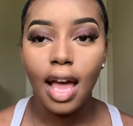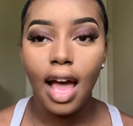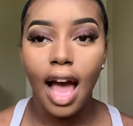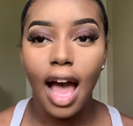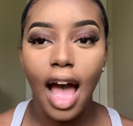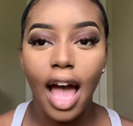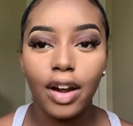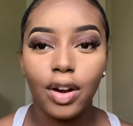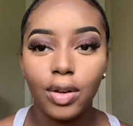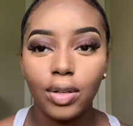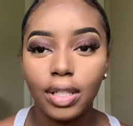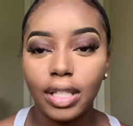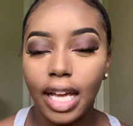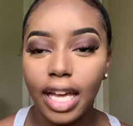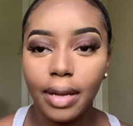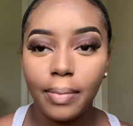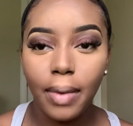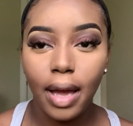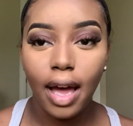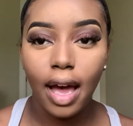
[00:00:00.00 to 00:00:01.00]
I don't like
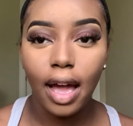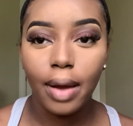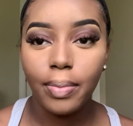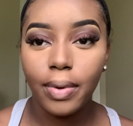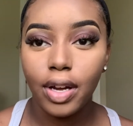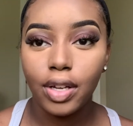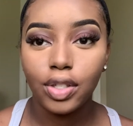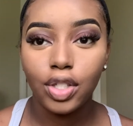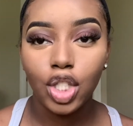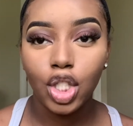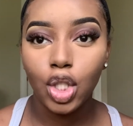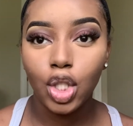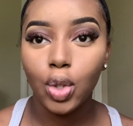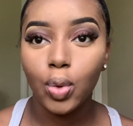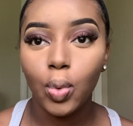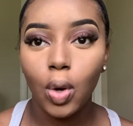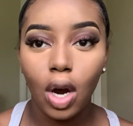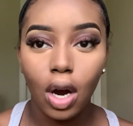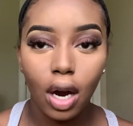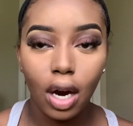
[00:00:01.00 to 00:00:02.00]
my eyebrows too
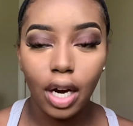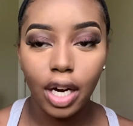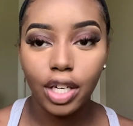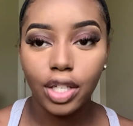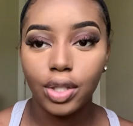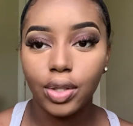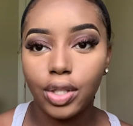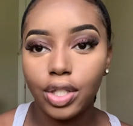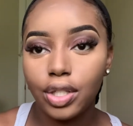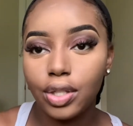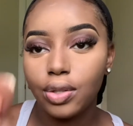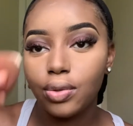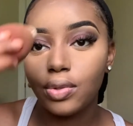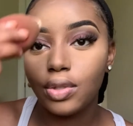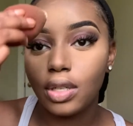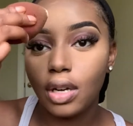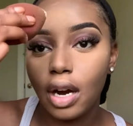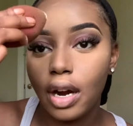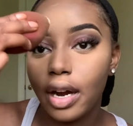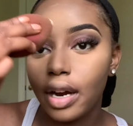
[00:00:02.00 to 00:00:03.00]
harsh or too
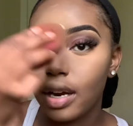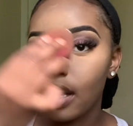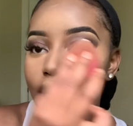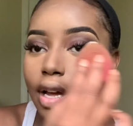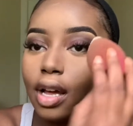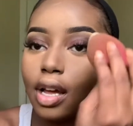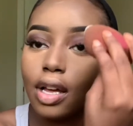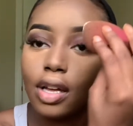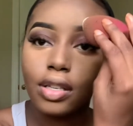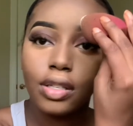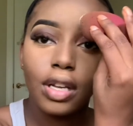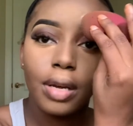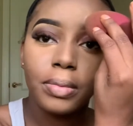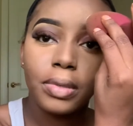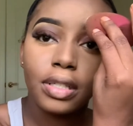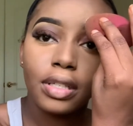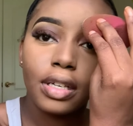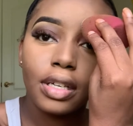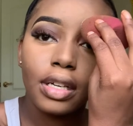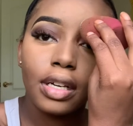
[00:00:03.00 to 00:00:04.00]
dark, so I'm just
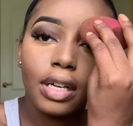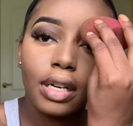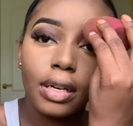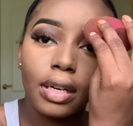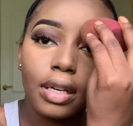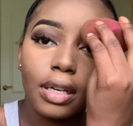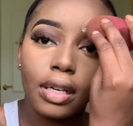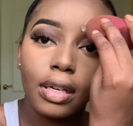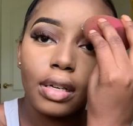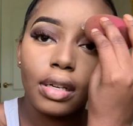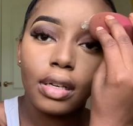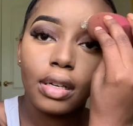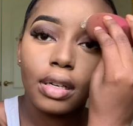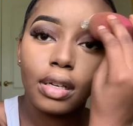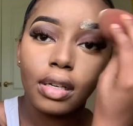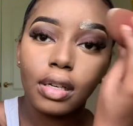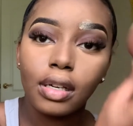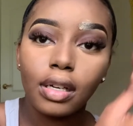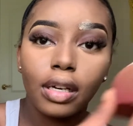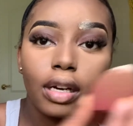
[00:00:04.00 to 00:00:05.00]
gonna
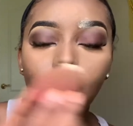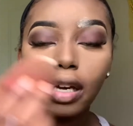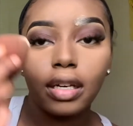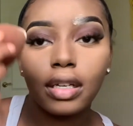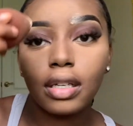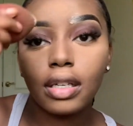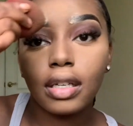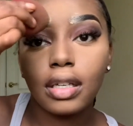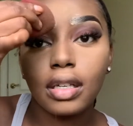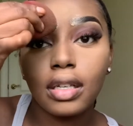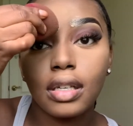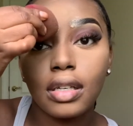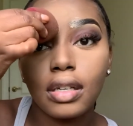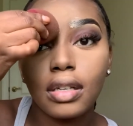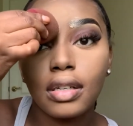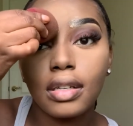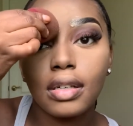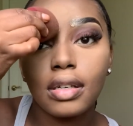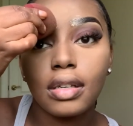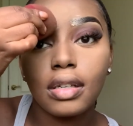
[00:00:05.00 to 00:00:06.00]
kind of
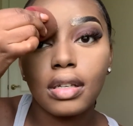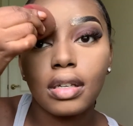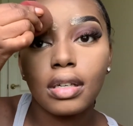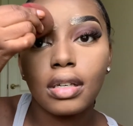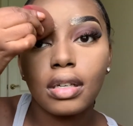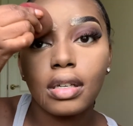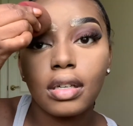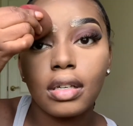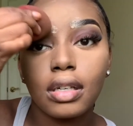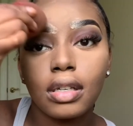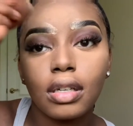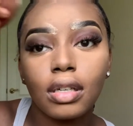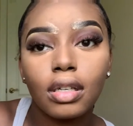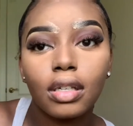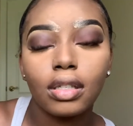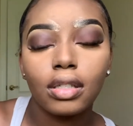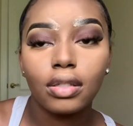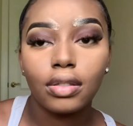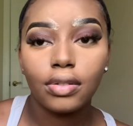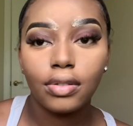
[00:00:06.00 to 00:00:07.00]

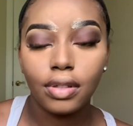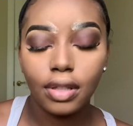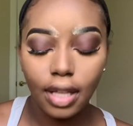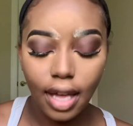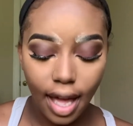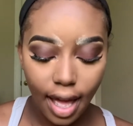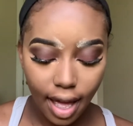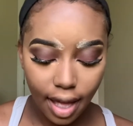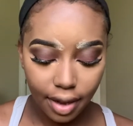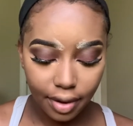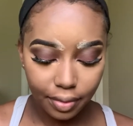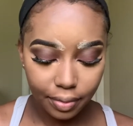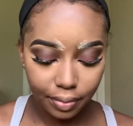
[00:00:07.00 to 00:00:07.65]
do that